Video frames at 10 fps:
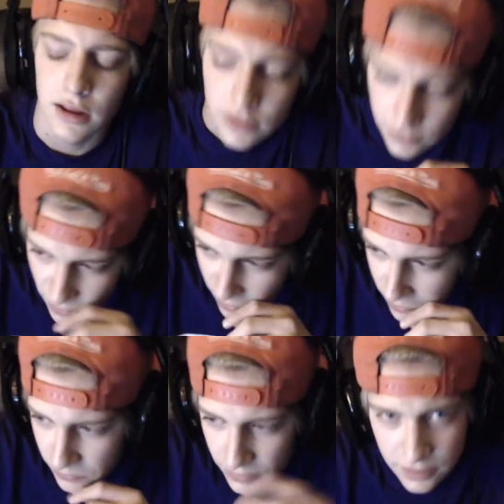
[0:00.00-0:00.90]

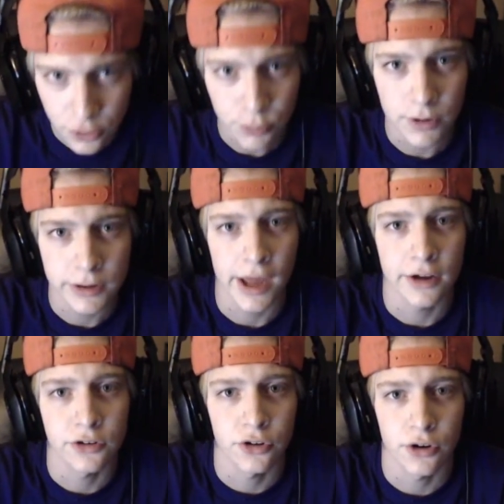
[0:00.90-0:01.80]
So this has been
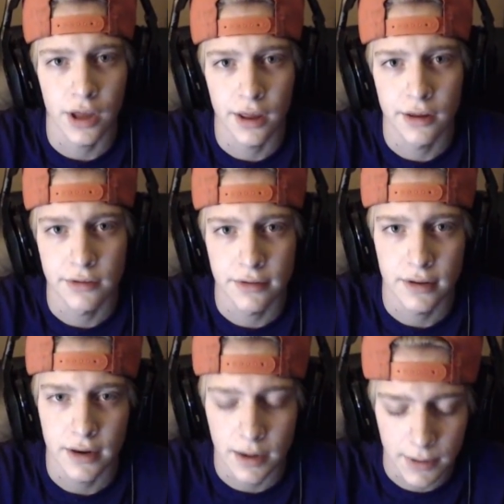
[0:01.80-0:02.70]
Texture, guys,
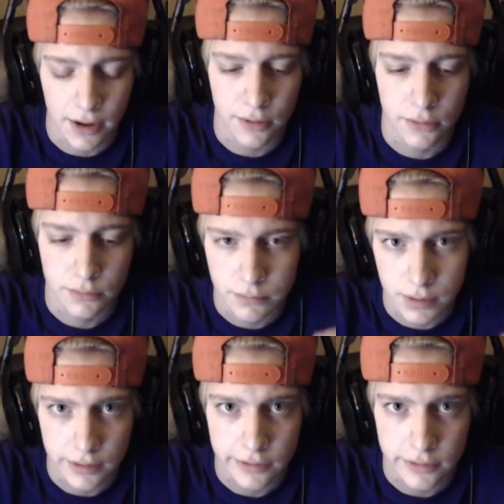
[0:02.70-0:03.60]
and I'm out.
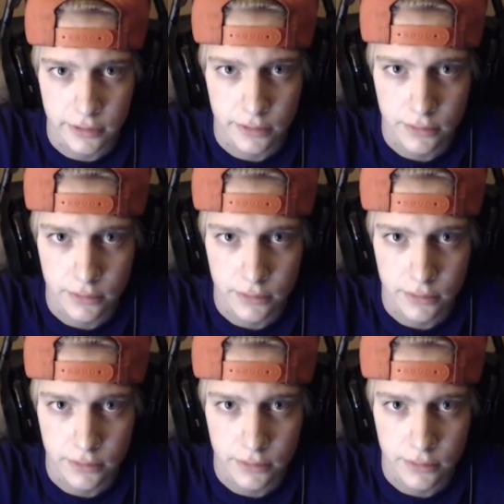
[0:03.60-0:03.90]
Peace.